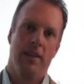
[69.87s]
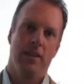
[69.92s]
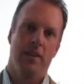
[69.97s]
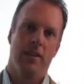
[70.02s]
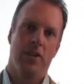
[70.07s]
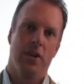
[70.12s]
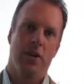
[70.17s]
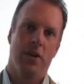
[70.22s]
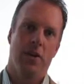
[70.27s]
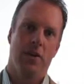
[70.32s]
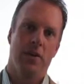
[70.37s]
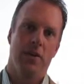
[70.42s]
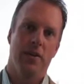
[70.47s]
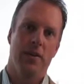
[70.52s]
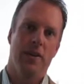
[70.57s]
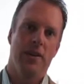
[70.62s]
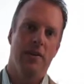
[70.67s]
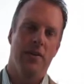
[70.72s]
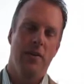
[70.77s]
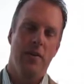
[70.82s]

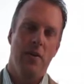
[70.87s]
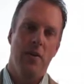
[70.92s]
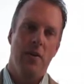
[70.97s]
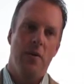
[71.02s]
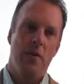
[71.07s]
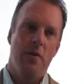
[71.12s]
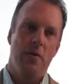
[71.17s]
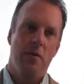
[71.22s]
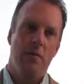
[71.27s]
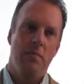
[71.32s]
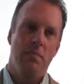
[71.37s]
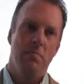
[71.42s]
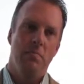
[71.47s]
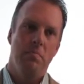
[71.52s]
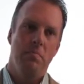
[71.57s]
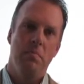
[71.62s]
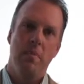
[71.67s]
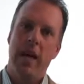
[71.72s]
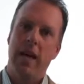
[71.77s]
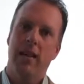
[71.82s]
So
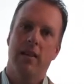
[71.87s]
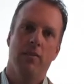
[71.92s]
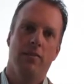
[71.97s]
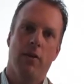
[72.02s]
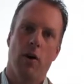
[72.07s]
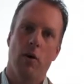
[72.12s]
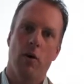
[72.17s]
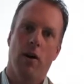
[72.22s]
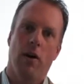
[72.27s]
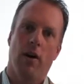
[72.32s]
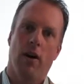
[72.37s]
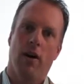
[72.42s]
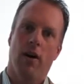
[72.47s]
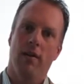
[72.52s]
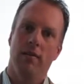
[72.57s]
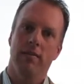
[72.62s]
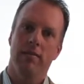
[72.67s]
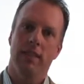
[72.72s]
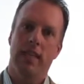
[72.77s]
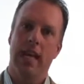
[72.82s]
make the phone
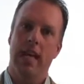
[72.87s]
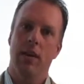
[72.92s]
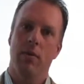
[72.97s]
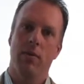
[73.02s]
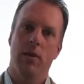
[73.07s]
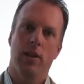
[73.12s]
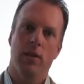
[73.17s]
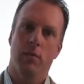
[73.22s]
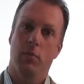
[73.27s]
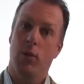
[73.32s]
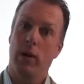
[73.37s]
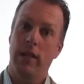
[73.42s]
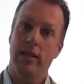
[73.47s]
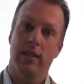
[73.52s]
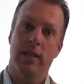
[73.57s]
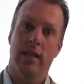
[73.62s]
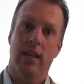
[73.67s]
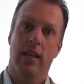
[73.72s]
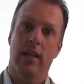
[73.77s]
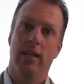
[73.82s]
call, get in with the
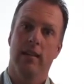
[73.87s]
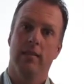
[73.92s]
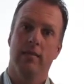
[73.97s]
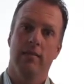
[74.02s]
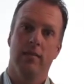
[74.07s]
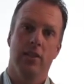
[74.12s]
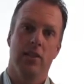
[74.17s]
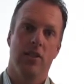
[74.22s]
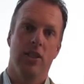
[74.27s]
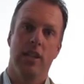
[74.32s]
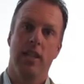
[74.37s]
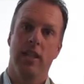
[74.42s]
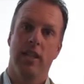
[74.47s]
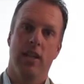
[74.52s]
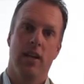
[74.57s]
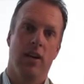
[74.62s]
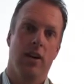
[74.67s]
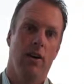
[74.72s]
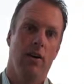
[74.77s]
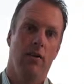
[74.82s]
president, the
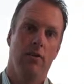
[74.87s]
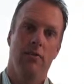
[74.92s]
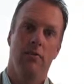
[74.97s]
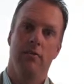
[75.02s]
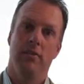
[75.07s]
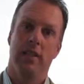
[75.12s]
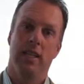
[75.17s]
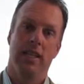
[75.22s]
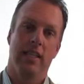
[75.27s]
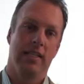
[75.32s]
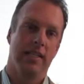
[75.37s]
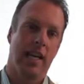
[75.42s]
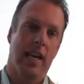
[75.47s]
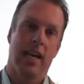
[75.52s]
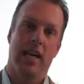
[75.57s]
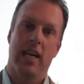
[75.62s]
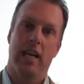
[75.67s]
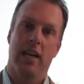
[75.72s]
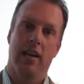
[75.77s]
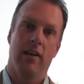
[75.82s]
CEO, the
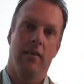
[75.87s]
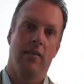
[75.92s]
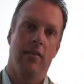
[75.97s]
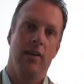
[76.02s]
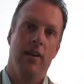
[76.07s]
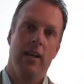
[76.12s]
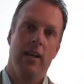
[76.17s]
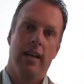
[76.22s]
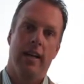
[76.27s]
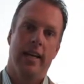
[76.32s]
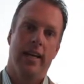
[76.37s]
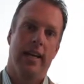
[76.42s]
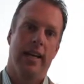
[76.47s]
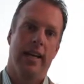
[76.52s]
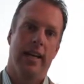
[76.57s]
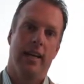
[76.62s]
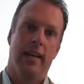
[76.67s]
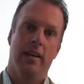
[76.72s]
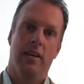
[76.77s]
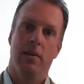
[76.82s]
executive,
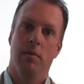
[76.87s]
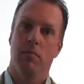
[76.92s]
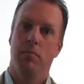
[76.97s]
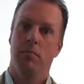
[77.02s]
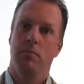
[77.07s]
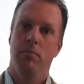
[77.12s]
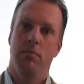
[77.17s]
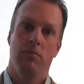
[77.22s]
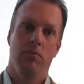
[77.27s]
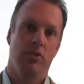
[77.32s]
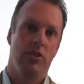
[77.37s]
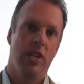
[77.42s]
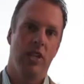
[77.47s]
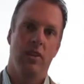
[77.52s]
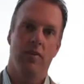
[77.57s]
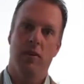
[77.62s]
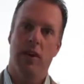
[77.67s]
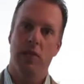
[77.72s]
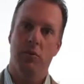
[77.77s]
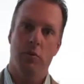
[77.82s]
the
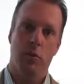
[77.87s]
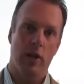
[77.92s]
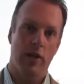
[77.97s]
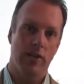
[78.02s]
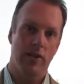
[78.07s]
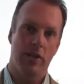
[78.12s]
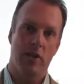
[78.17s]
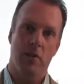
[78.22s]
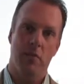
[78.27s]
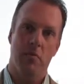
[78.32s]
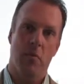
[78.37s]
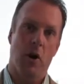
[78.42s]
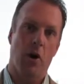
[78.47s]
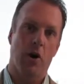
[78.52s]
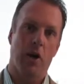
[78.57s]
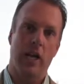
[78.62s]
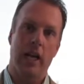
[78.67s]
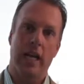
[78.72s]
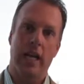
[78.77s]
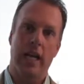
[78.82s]
senior vice president of
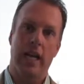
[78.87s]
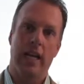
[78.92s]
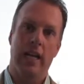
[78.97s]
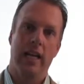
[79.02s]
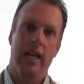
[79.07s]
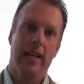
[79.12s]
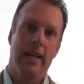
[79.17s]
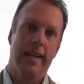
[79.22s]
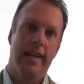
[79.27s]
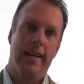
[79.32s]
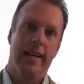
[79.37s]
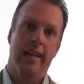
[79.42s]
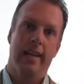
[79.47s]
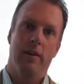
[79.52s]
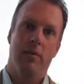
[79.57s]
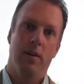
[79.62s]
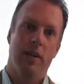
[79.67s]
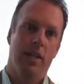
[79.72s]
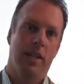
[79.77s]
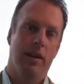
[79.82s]
marketing.
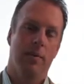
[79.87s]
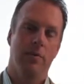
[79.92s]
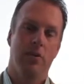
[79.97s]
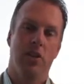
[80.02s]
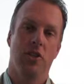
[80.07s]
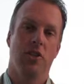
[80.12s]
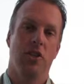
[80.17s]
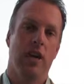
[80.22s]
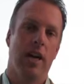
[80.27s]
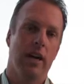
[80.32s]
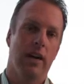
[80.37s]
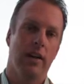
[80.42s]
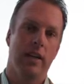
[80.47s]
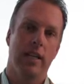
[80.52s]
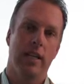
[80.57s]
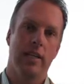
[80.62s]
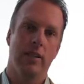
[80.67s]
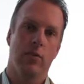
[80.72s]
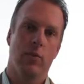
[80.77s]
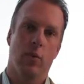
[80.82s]
When it comes to
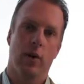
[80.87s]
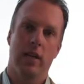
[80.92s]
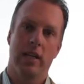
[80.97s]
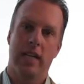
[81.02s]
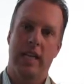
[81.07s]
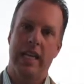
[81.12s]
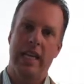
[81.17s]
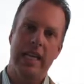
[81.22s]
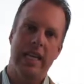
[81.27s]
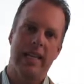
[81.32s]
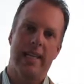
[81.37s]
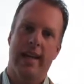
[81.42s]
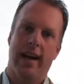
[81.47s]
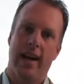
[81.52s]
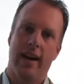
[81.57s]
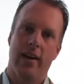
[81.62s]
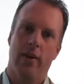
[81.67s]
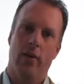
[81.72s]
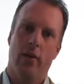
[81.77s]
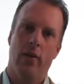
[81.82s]
charities, one key
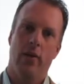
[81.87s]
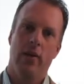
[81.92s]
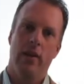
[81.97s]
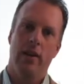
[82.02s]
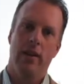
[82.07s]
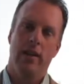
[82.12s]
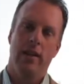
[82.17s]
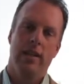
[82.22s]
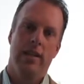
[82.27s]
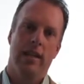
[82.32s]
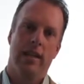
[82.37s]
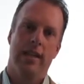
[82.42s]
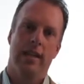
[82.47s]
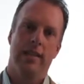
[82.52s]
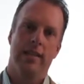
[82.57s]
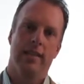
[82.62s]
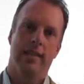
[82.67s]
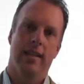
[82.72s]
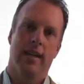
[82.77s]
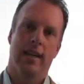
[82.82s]
title
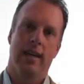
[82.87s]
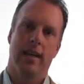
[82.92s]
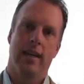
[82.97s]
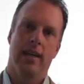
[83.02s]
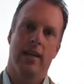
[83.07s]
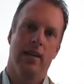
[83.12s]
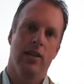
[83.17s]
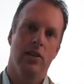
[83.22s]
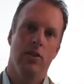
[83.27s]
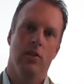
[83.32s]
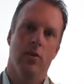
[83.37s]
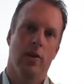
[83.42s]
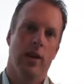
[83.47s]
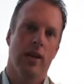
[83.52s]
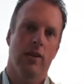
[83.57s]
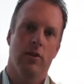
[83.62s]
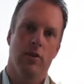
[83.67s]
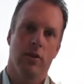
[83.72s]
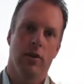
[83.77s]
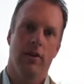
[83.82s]
is
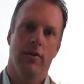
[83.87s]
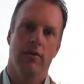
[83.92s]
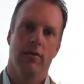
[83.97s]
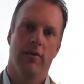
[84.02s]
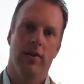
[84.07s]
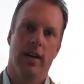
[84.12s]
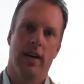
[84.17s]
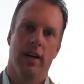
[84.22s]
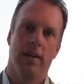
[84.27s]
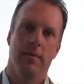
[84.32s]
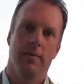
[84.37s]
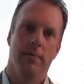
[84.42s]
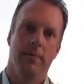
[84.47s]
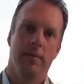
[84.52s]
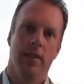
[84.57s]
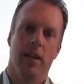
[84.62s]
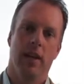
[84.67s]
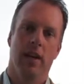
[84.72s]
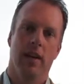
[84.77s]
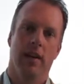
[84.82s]
director
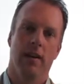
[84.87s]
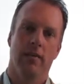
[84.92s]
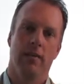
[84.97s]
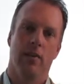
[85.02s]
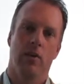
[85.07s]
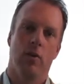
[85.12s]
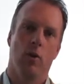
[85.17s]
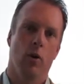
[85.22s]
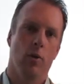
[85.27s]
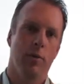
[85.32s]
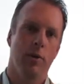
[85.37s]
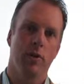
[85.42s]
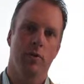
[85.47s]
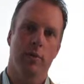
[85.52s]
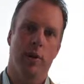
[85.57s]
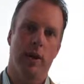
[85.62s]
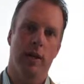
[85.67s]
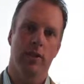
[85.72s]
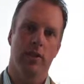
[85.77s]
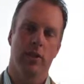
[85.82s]
of corporate
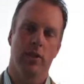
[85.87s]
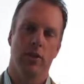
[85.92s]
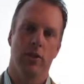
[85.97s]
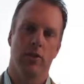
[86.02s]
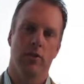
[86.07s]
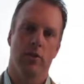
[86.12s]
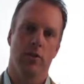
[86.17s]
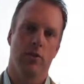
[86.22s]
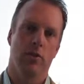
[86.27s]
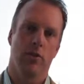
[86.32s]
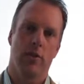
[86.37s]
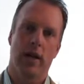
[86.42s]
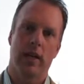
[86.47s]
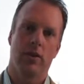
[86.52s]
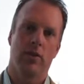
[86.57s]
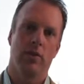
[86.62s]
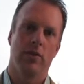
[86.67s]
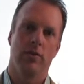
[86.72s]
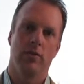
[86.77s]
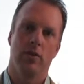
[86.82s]
sponsors or
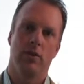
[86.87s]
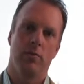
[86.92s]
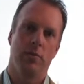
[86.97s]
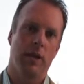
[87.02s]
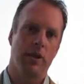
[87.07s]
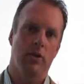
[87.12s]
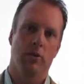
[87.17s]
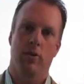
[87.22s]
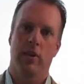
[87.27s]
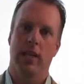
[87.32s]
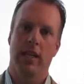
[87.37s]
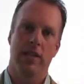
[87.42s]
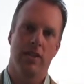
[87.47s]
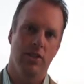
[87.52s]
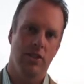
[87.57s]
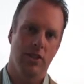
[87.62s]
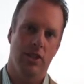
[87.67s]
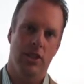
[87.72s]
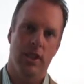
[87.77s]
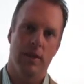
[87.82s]
director of special
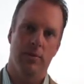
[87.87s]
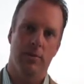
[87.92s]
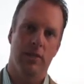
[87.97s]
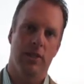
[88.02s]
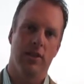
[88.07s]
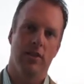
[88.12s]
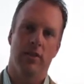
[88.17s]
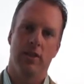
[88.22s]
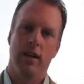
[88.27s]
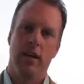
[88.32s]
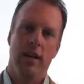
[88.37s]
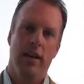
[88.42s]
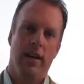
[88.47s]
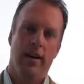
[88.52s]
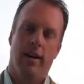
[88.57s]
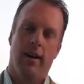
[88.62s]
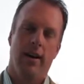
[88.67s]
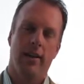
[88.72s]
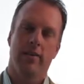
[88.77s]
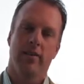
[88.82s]
relationships. There's
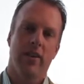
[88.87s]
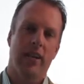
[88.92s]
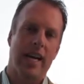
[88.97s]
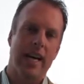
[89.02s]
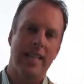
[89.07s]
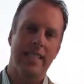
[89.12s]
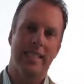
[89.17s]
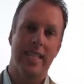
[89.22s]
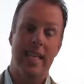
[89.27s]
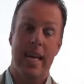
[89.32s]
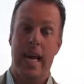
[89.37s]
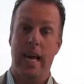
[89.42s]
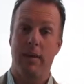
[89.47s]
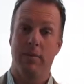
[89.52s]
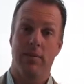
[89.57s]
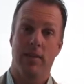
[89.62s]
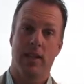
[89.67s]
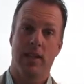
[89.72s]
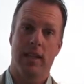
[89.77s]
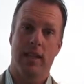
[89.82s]
all different kinds of
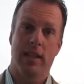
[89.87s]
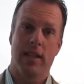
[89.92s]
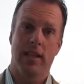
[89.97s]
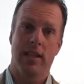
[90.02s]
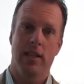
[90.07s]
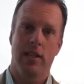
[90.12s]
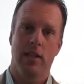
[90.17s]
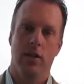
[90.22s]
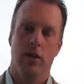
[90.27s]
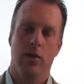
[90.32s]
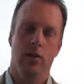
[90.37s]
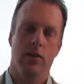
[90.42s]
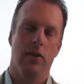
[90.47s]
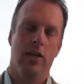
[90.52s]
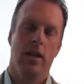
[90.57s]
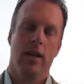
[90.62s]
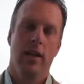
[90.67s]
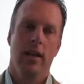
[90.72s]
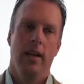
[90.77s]
names that they like to use.